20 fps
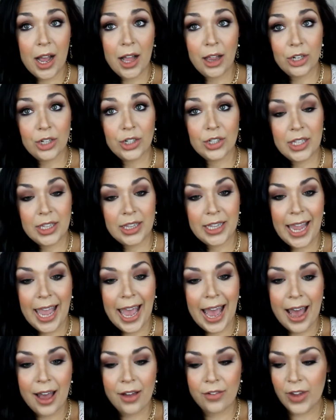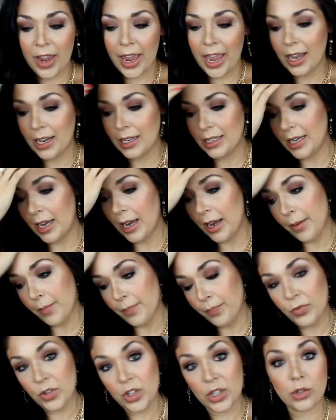colors that they have and
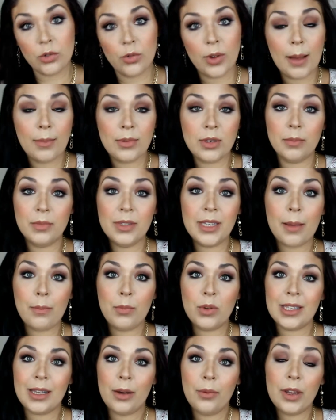um, just grab some samples.